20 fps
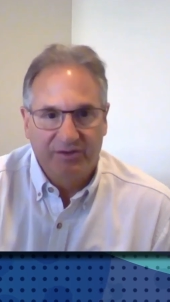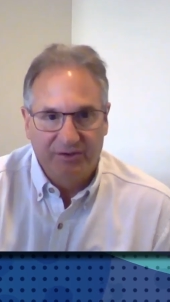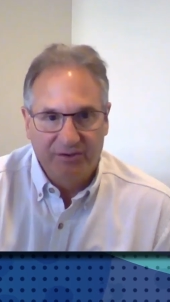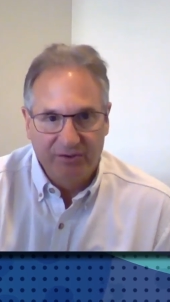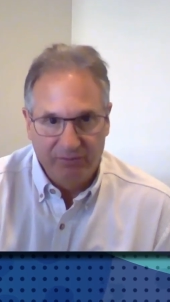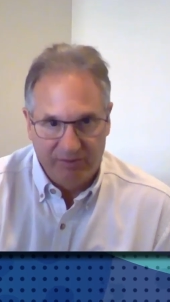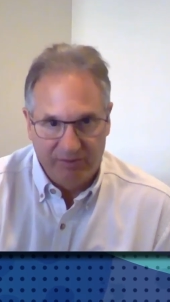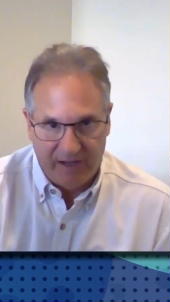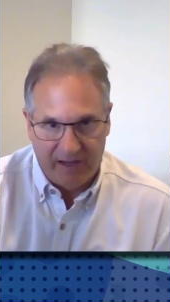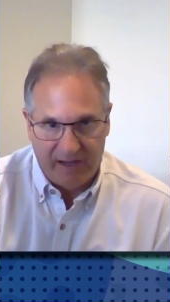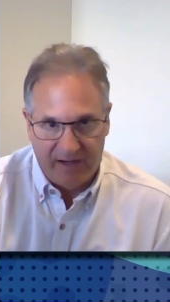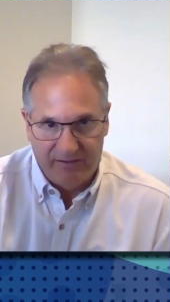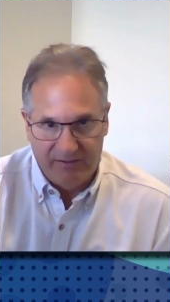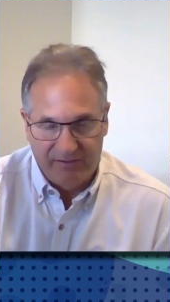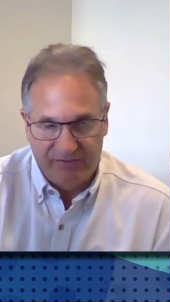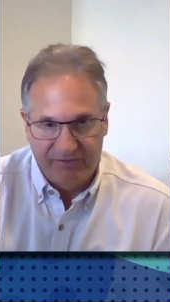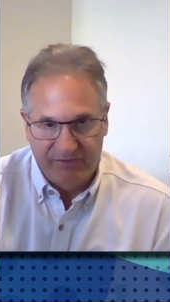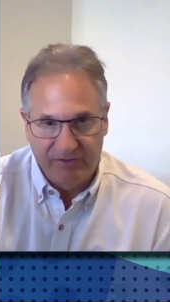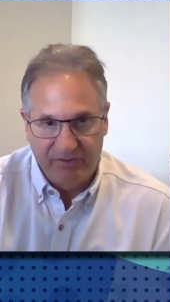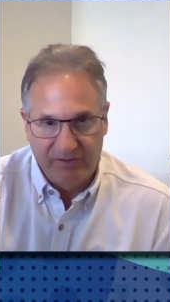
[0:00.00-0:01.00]
to do that.
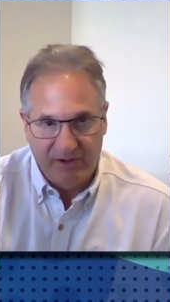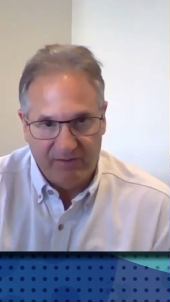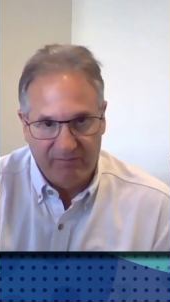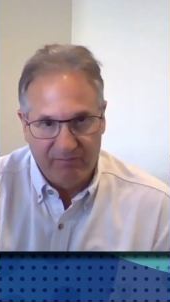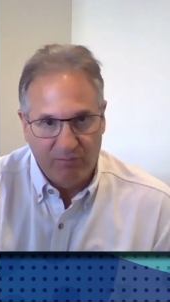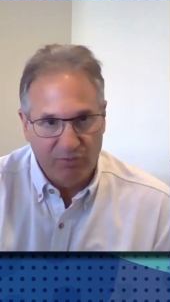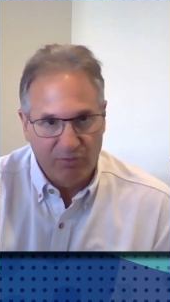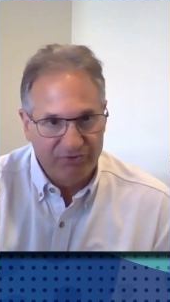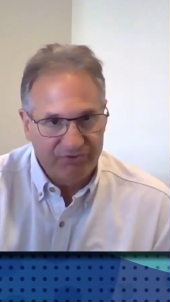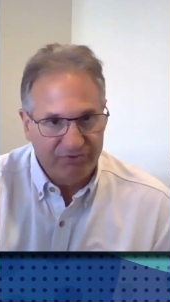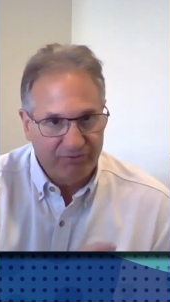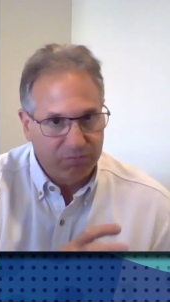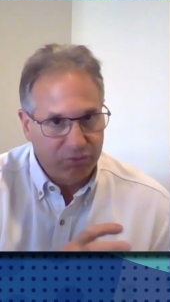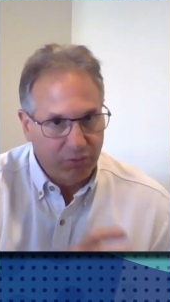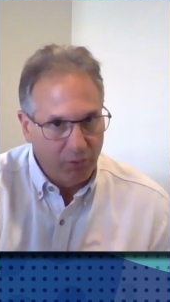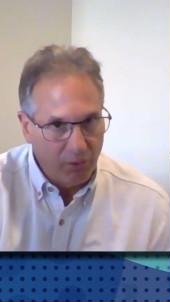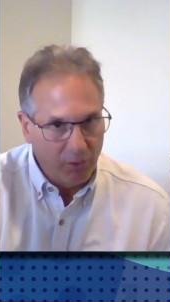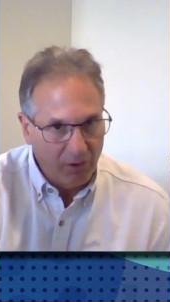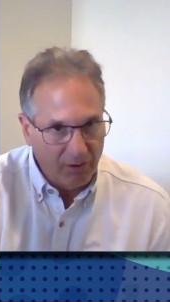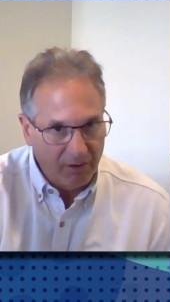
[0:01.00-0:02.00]
So you have more
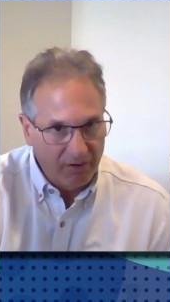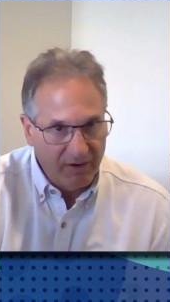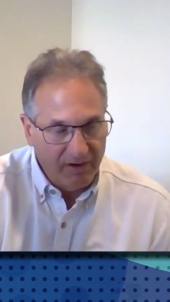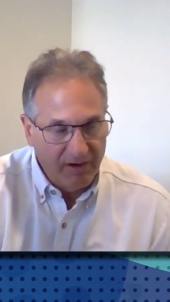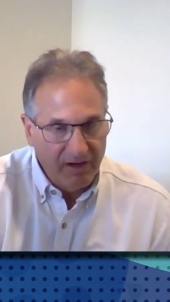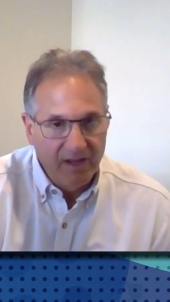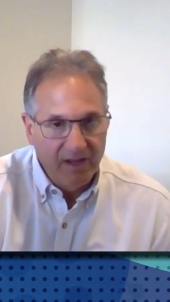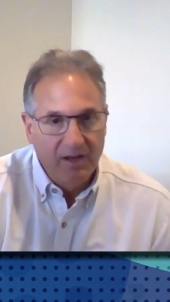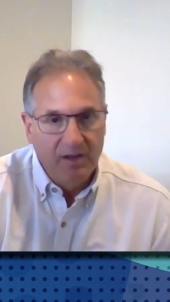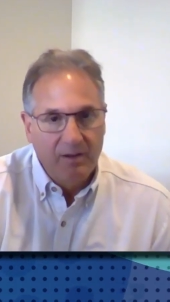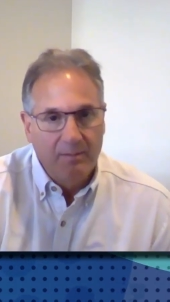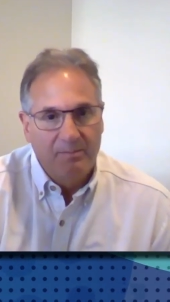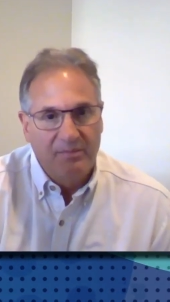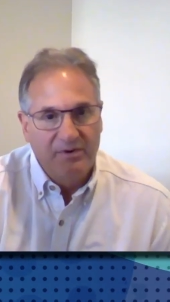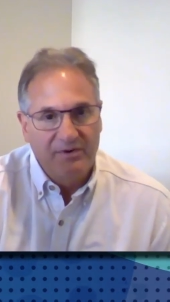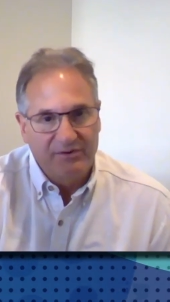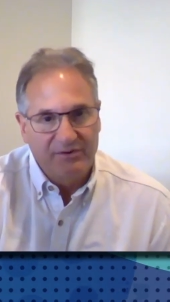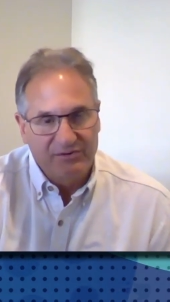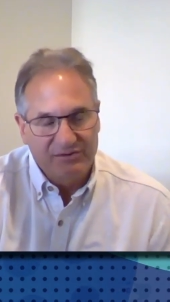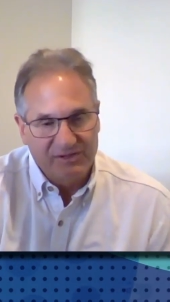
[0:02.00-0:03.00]
support,
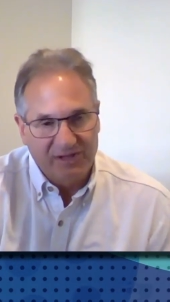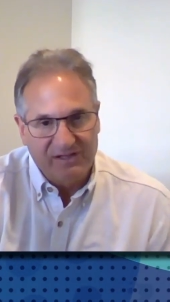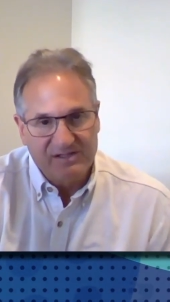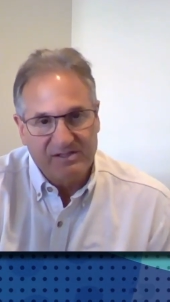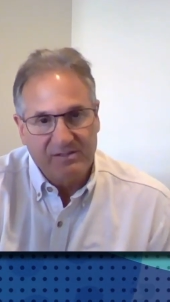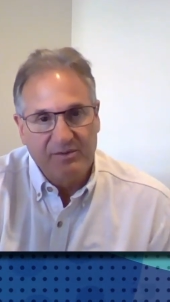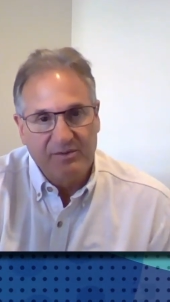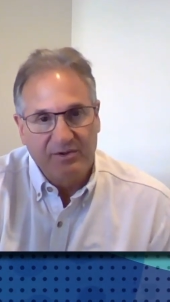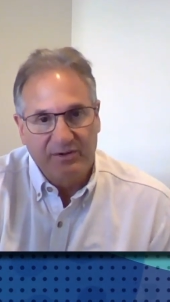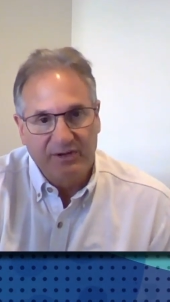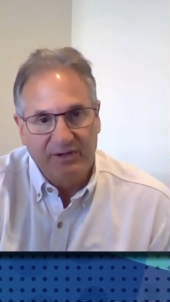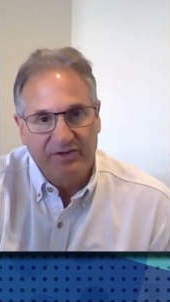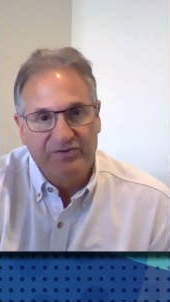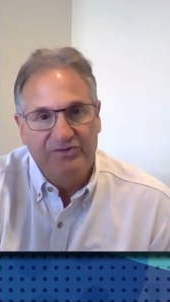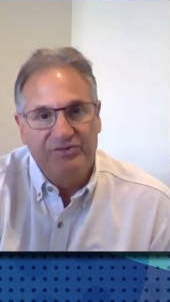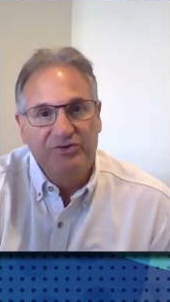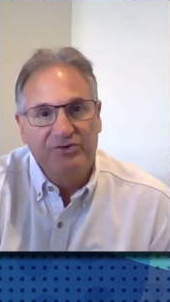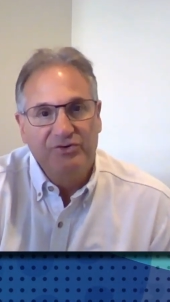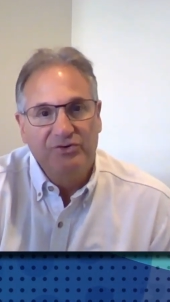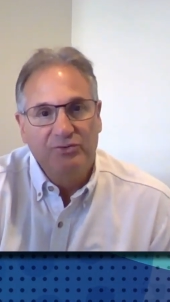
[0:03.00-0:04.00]
but there's less ability
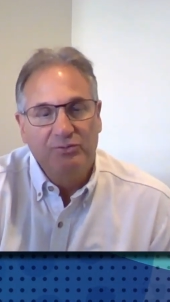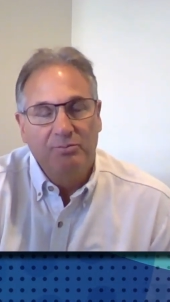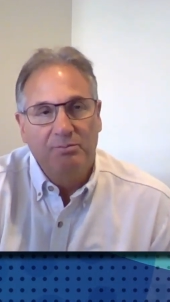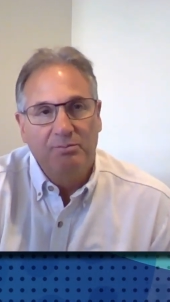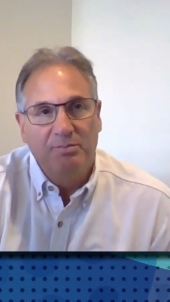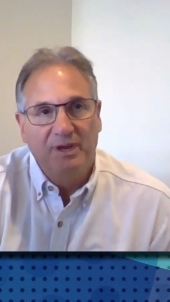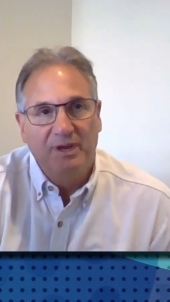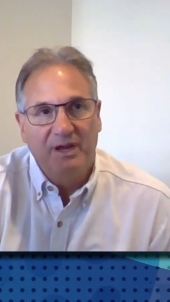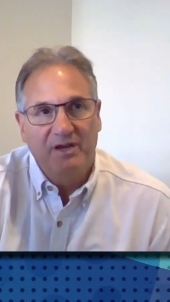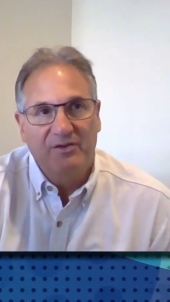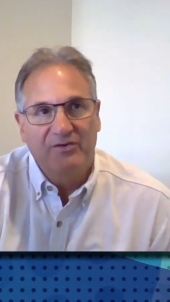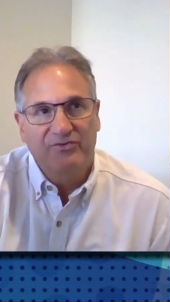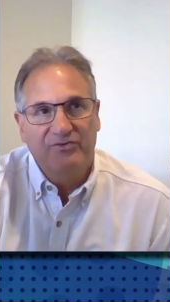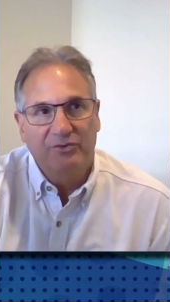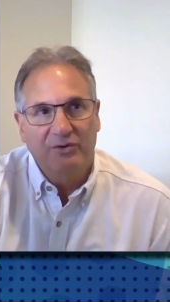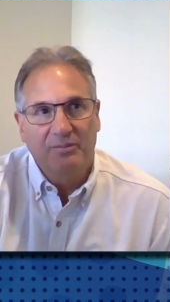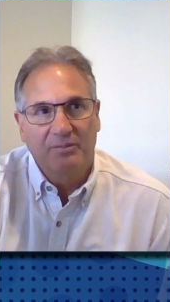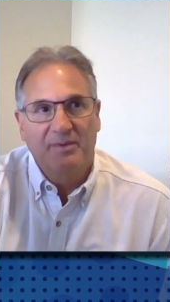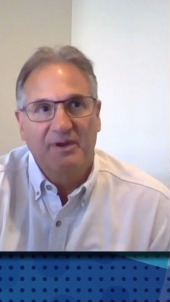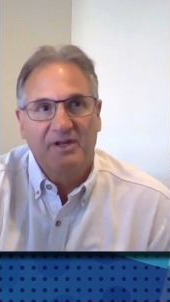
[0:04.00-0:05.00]
to
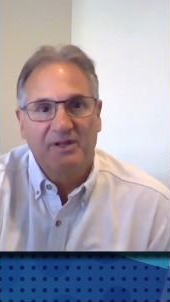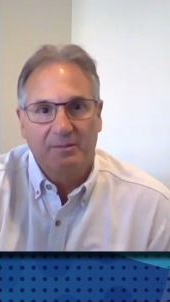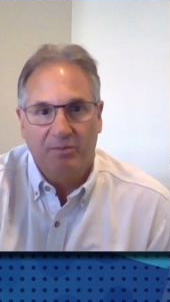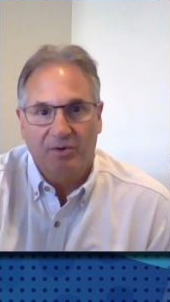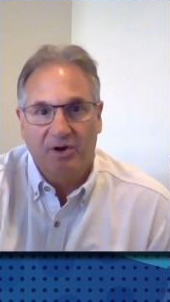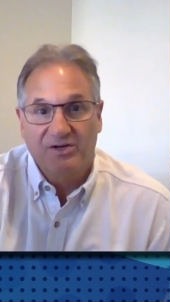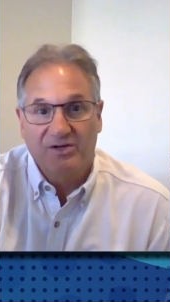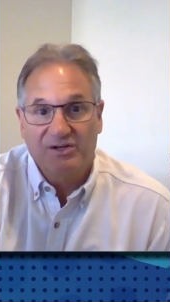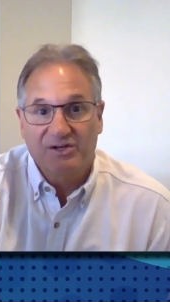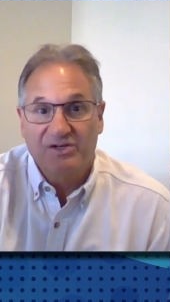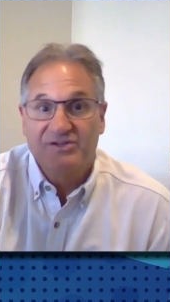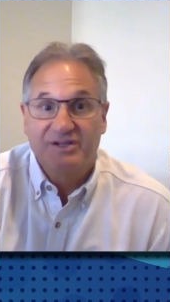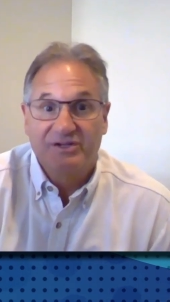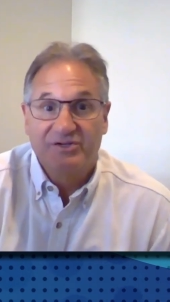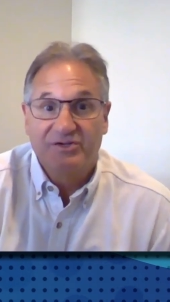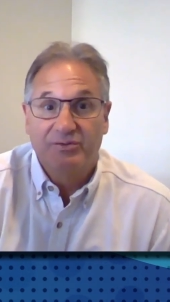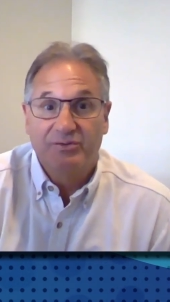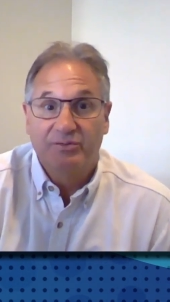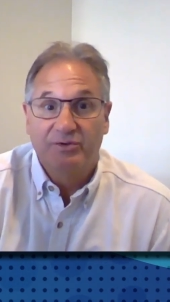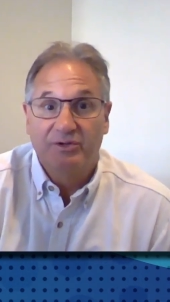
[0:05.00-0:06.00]
sort of pick the projects
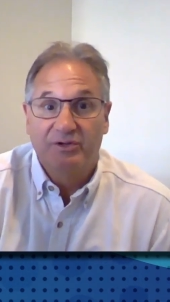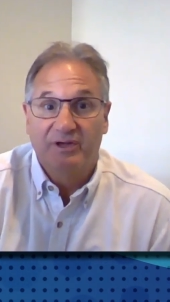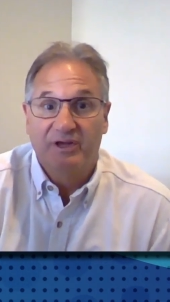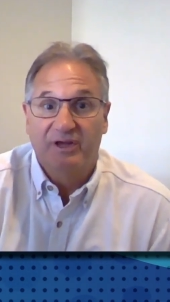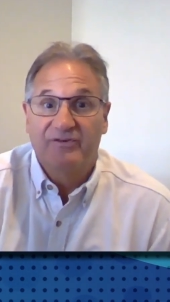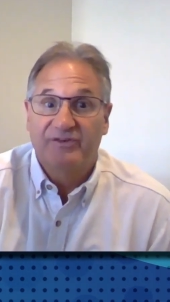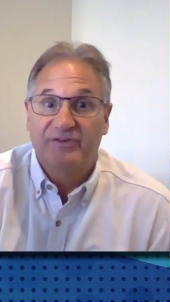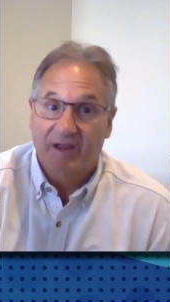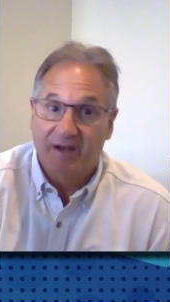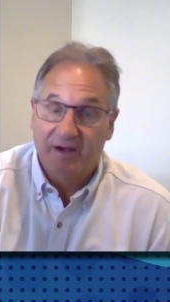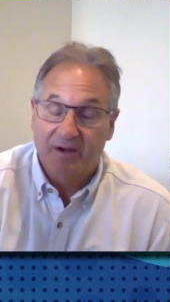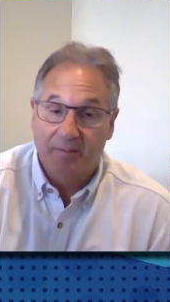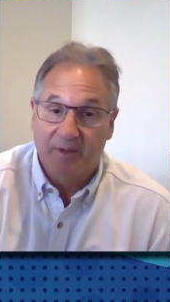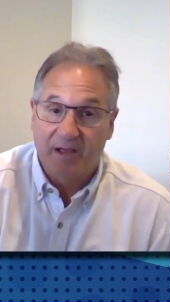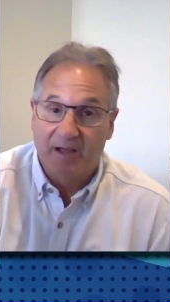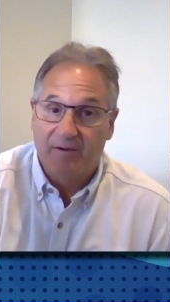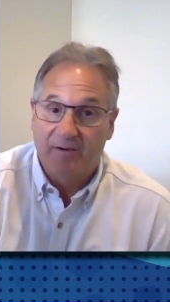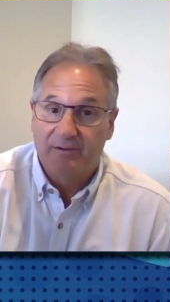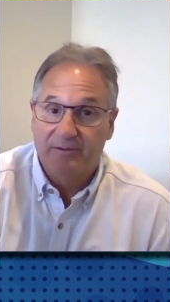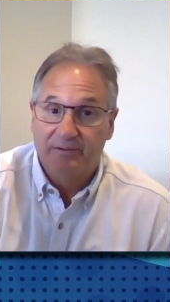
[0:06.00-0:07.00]
that you're really excited
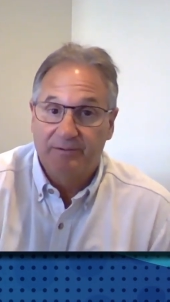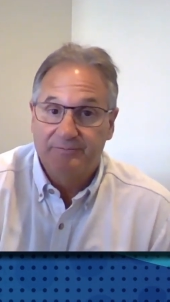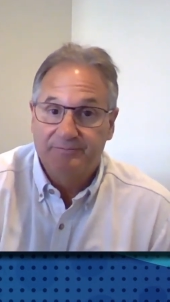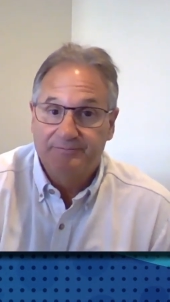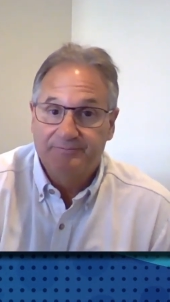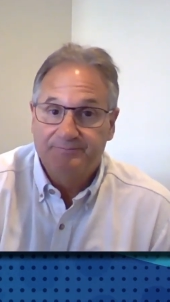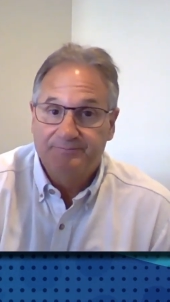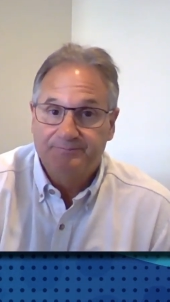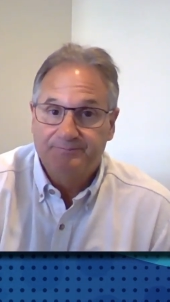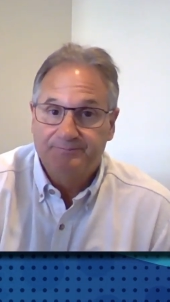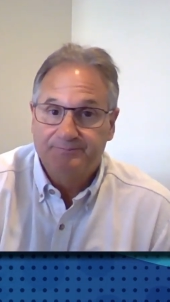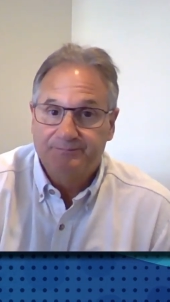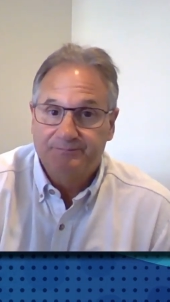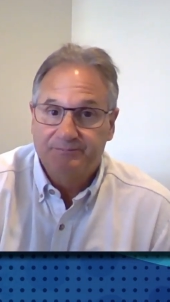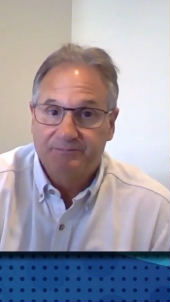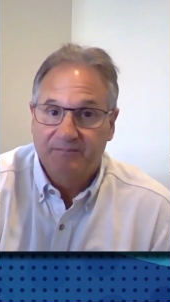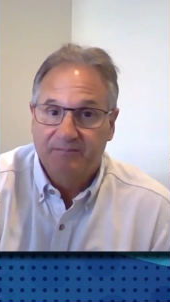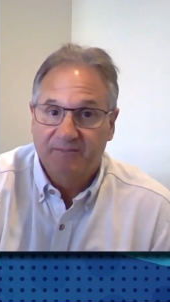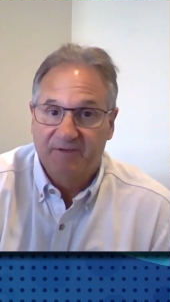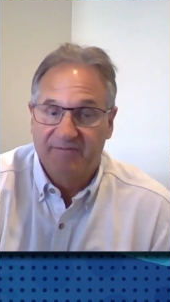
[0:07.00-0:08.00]
about,
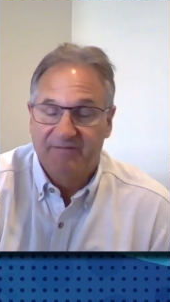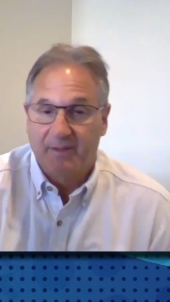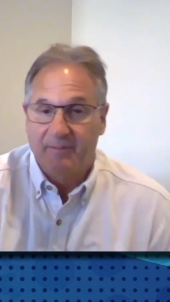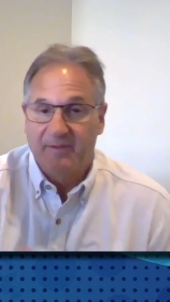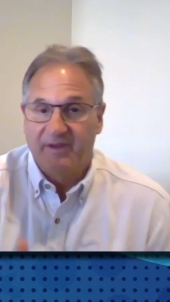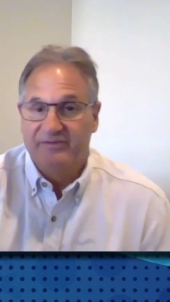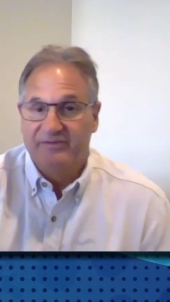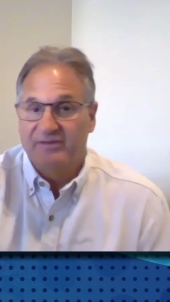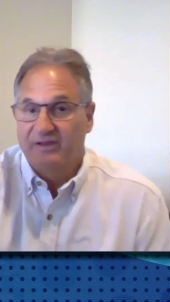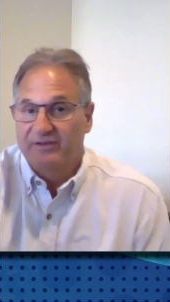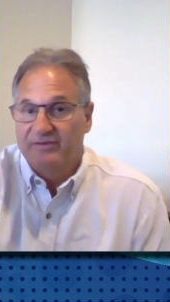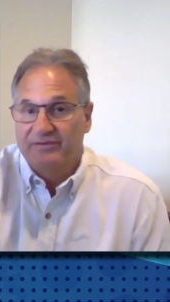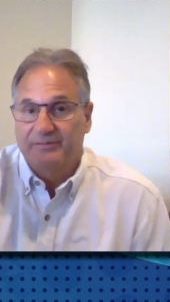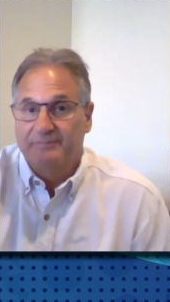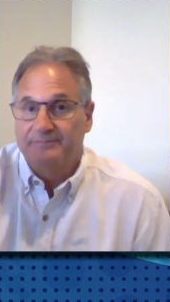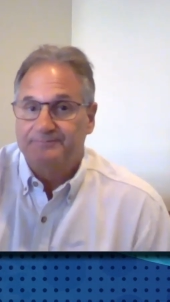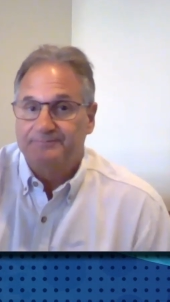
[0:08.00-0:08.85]
if that makes sense.